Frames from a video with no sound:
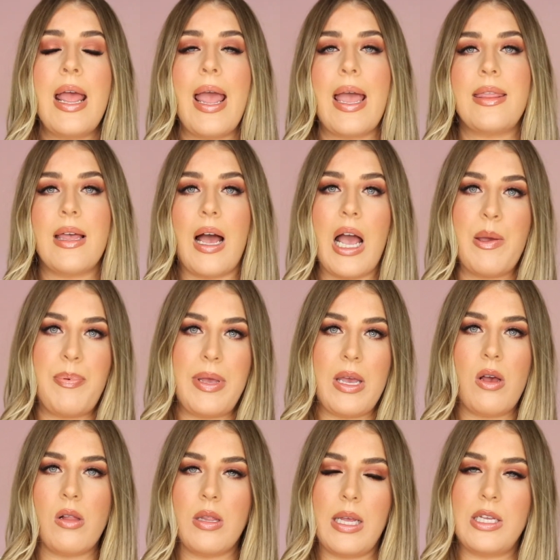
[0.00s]
and the
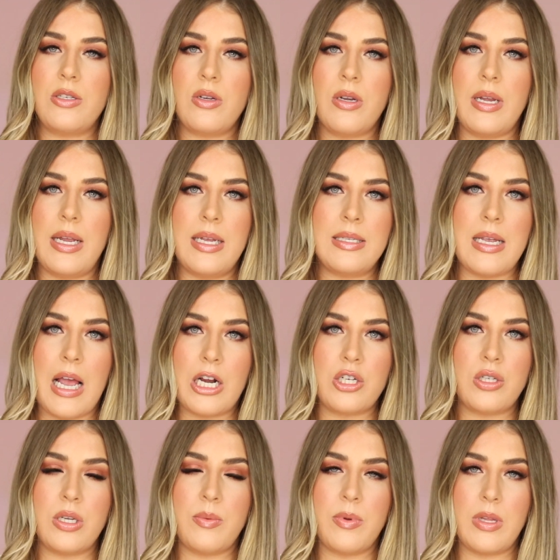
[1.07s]
IPL laser is
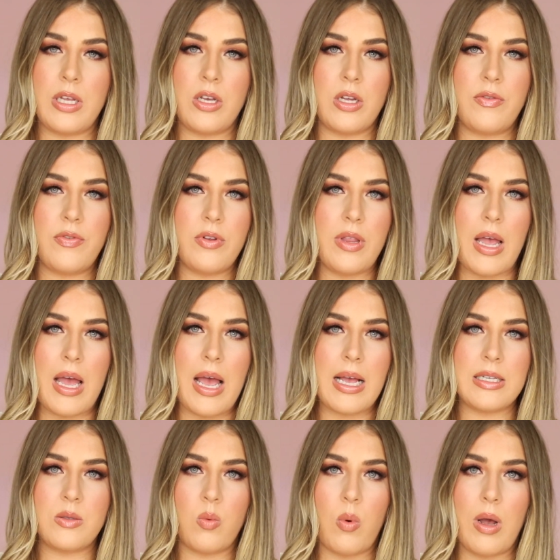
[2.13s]
actually really good for that
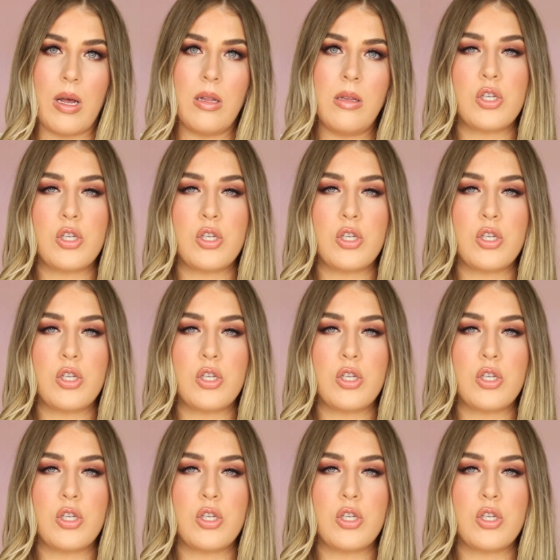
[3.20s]
as well.